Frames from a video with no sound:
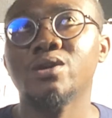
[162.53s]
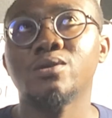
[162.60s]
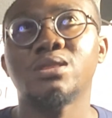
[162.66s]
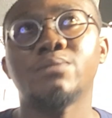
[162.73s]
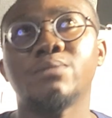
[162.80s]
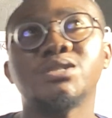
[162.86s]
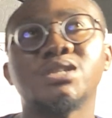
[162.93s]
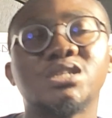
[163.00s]
Now
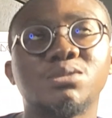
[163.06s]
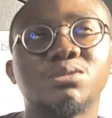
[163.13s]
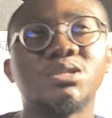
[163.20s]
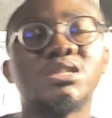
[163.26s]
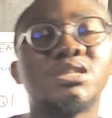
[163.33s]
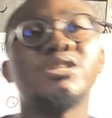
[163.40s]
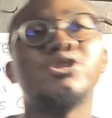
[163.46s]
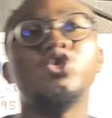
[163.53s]
dimension is
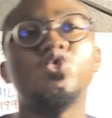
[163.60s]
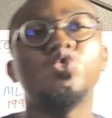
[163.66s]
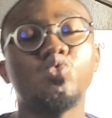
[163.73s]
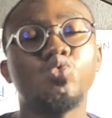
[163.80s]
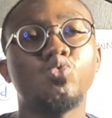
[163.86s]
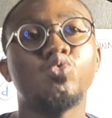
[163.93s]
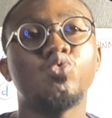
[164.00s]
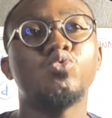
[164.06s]
basically
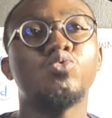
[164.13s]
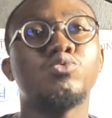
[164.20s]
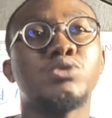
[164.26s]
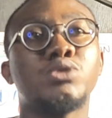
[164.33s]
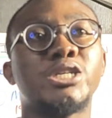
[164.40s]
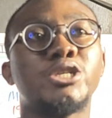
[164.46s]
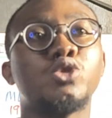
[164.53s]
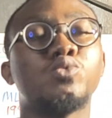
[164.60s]
you
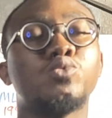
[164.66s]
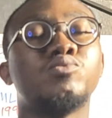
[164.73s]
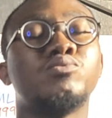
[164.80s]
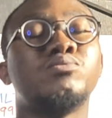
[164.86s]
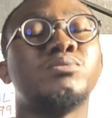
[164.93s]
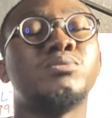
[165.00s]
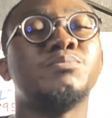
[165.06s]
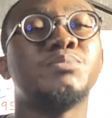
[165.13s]
trying to
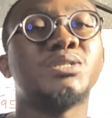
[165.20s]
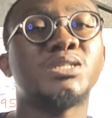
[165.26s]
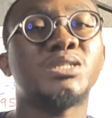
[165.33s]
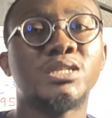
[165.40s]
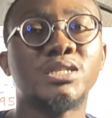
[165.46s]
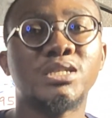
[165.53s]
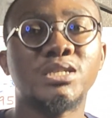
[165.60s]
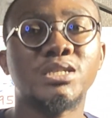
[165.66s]

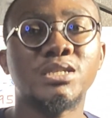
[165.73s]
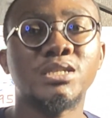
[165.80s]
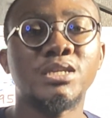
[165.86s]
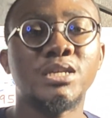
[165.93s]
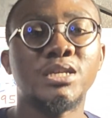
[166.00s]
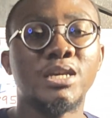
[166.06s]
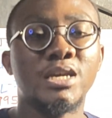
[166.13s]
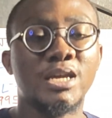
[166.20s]
represent
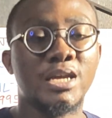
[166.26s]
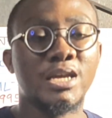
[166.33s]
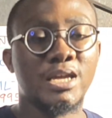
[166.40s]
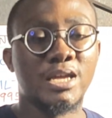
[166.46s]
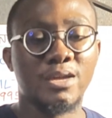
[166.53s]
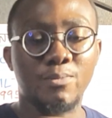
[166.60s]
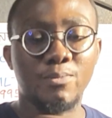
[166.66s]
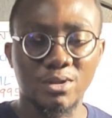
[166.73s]

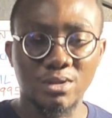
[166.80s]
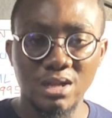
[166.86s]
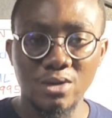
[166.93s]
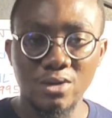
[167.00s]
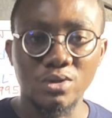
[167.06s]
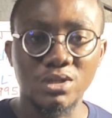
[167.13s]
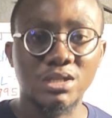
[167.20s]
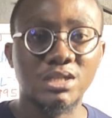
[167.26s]
a
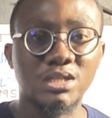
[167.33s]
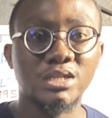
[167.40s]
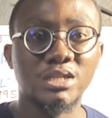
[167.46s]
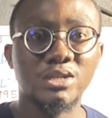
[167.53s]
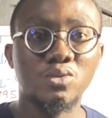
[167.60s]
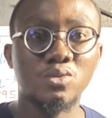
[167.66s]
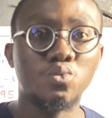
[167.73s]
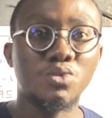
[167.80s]
particular
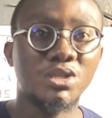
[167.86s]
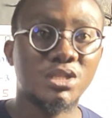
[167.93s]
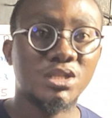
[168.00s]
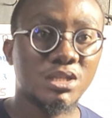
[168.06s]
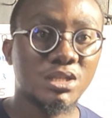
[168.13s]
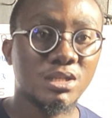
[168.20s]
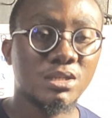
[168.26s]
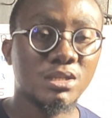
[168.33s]
quantity
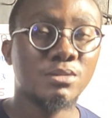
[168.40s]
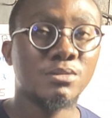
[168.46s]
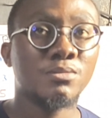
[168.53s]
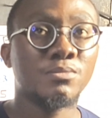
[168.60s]
with